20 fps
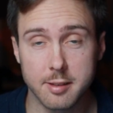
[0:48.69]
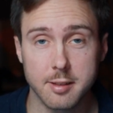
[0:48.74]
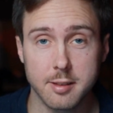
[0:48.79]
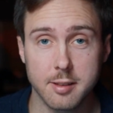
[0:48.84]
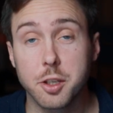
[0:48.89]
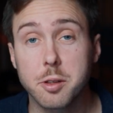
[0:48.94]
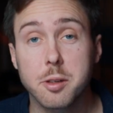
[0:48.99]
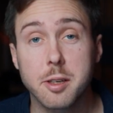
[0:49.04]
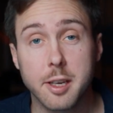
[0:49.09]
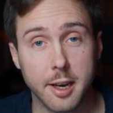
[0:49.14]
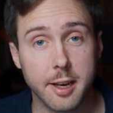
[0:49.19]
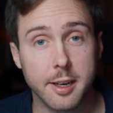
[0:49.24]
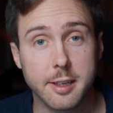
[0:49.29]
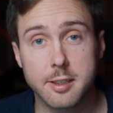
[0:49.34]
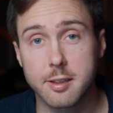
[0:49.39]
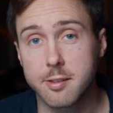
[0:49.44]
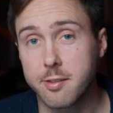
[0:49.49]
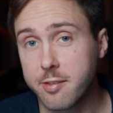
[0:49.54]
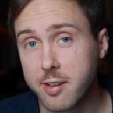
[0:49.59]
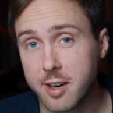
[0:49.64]
You can
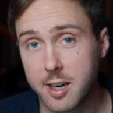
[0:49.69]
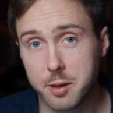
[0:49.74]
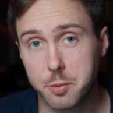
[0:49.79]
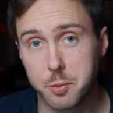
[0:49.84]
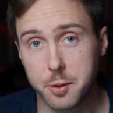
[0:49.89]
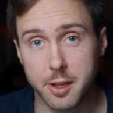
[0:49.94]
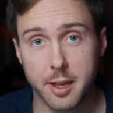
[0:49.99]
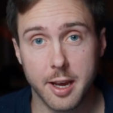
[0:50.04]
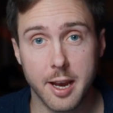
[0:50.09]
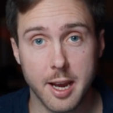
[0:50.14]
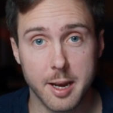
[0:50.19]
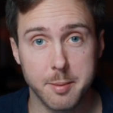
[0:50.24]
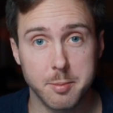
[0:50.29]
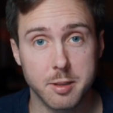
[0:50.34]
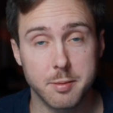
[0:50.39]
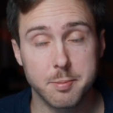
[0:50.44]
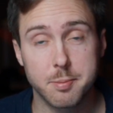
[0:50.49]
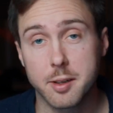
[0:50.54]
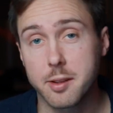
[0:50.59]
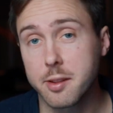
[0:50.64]
get far with a
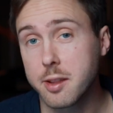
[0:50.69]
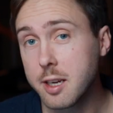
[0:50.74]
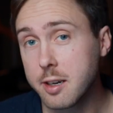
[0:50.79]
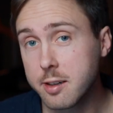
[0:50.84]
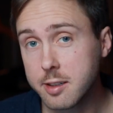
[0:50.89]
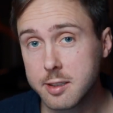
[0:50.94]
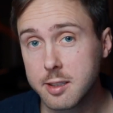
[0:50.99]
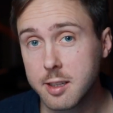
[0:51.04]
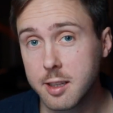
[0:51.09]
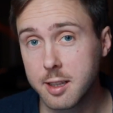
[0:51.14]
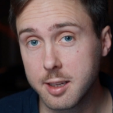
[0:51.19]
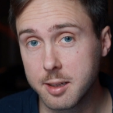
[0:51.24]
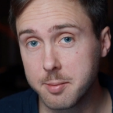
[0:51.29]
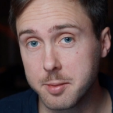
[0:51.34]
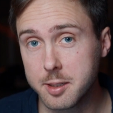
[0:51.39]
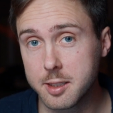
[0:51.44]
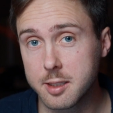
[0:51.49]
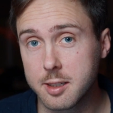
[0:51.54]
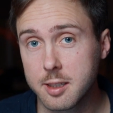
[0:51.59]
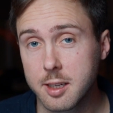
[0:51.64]
hammer, but there is a
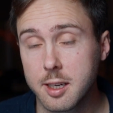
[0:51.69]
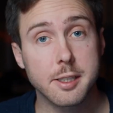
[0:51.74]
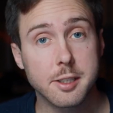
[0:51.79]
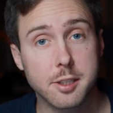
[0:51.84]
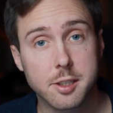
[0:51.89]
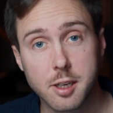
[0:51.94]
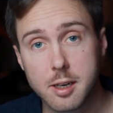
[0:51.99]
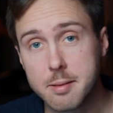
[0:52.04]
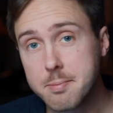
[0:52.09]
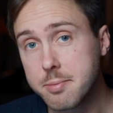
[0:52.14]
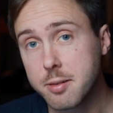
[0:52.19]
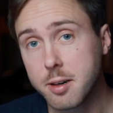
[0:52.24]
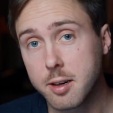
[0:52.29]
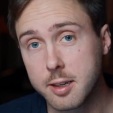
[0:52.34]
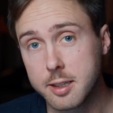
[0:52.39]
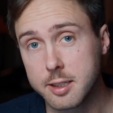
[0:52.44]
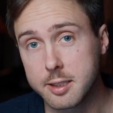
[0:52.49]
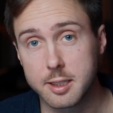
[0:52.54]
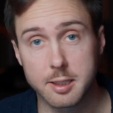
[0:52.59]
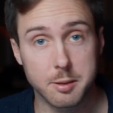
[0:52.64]
limit. At some
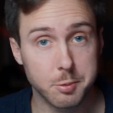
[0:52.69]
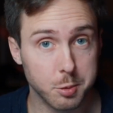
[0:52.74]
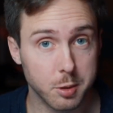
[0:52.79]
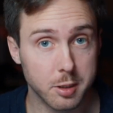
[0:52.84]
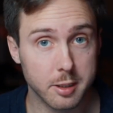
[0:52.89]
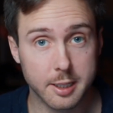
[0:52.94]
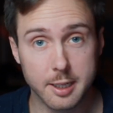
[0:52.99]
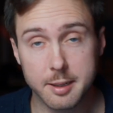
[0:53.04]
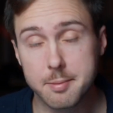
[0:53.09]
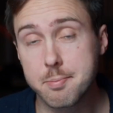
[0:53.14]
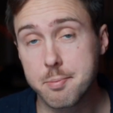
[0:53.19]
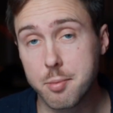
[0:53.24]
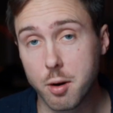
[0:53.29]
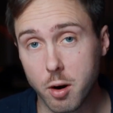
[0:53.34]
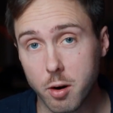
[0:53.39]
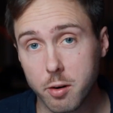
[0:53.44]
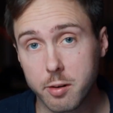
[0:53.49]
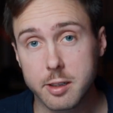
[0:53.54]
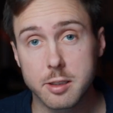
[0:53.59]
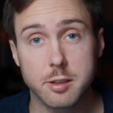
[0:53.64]
point it will get
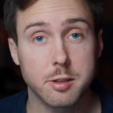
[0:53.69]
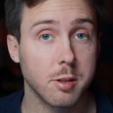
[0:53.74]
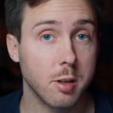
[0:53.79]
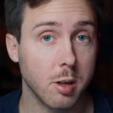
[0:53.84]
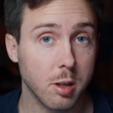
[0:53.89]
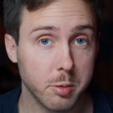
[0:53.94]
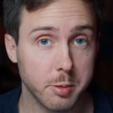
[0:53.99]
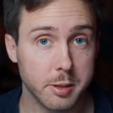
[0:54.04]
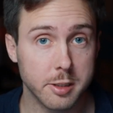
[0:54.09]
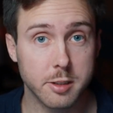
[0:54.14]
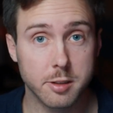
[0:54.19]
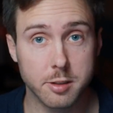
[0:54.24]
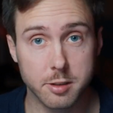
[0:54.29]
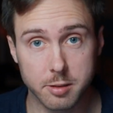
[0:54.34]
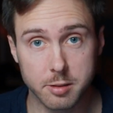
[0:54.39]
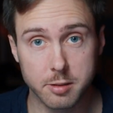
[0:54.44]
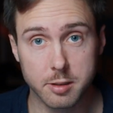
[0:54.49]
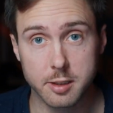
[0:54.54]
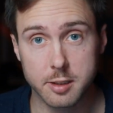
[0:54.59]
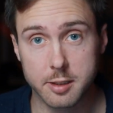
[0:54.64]
boring to always
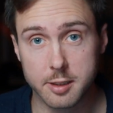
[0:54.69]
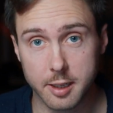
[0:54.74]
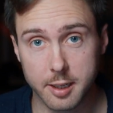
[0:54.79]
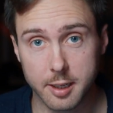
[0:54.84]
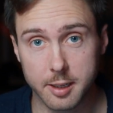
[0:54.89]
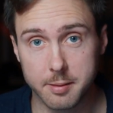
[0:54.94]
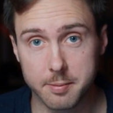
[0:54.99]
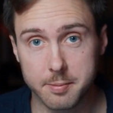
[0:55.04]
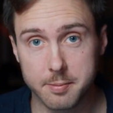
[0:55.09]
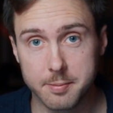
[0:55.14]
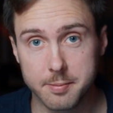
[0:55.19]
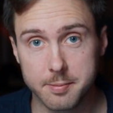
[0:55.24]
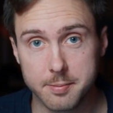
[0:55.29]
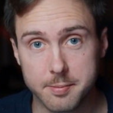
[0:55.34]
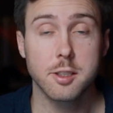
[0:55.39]
do the same.